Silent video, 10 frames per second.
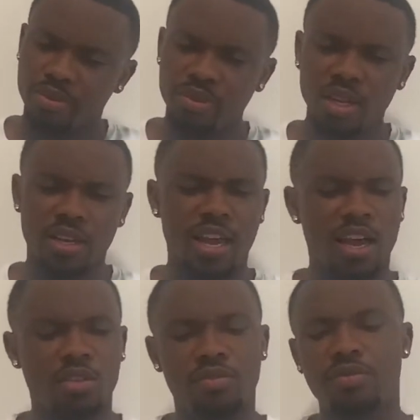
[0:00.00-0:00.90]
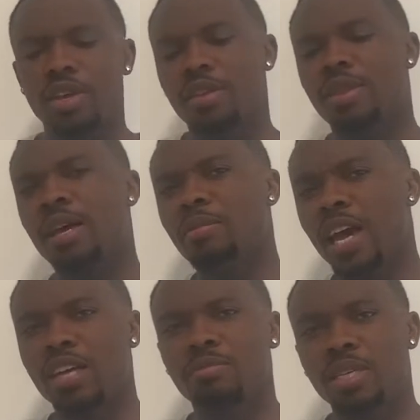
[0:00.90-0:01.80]
Now, that
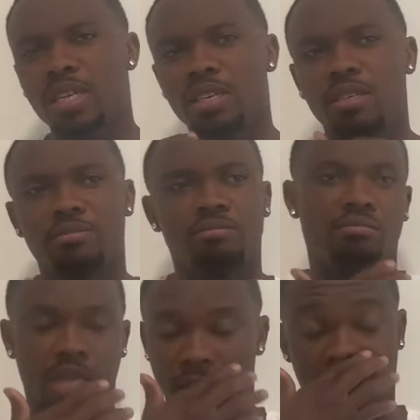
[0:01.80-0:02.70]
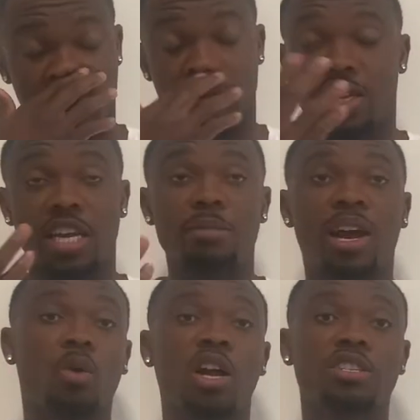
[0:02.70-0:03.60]
has me, I mean, anybody
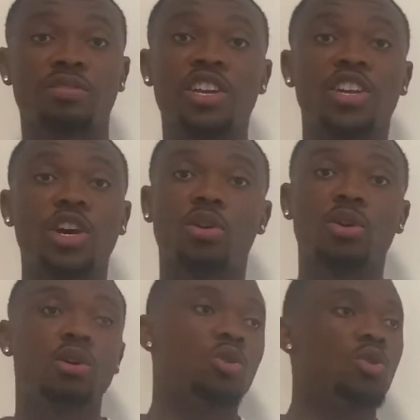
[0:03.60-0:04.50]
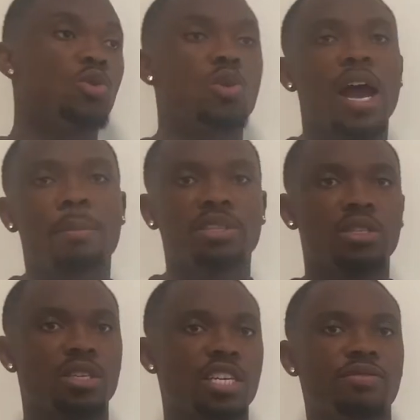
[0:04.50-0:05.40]
watching the video who happens
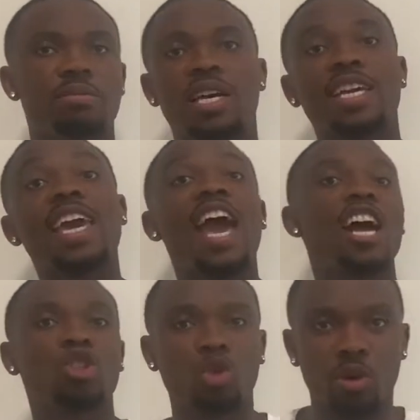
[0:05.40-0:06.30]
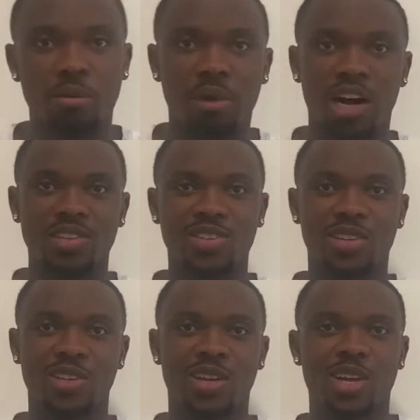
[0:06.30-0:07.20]
to even be a casual of
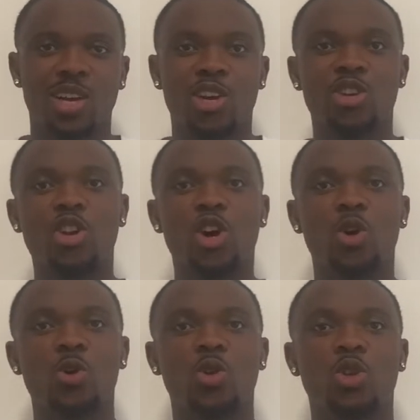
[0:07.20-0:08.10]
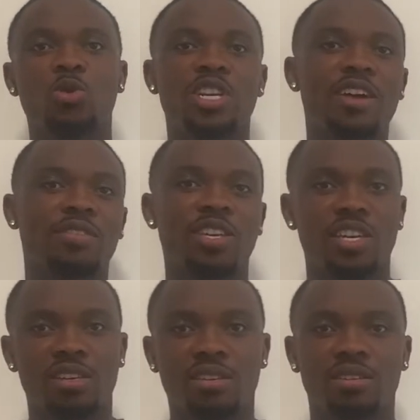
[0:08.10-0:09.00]
boxing, you would definitely